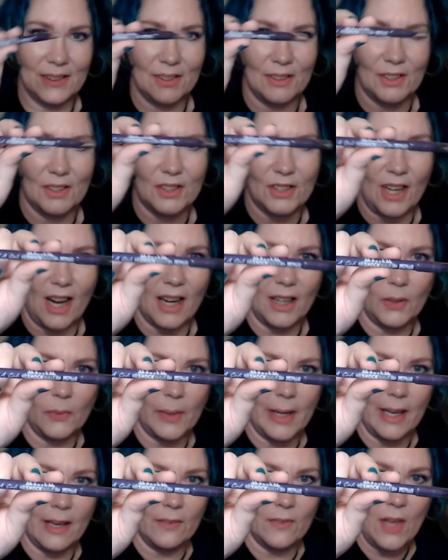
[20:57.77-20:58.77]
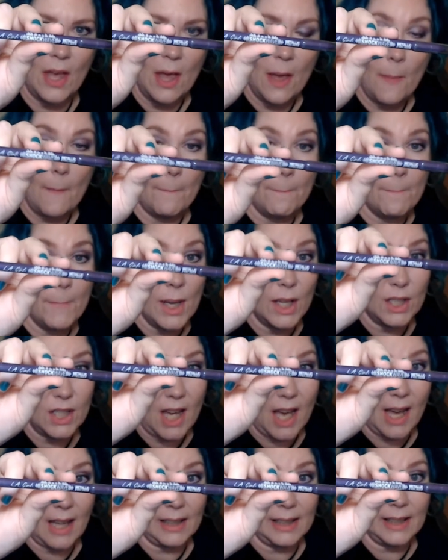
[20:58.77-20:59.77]
Shockwave
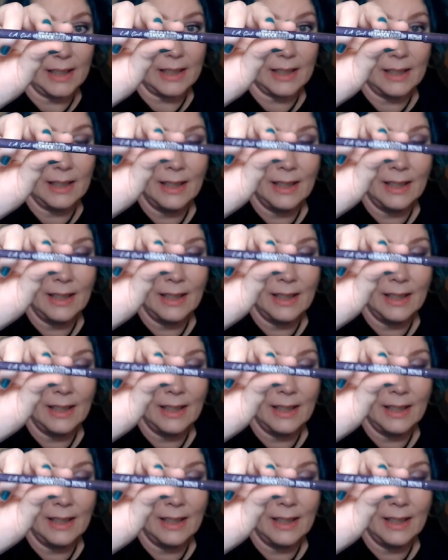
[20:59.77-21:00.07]
Metallic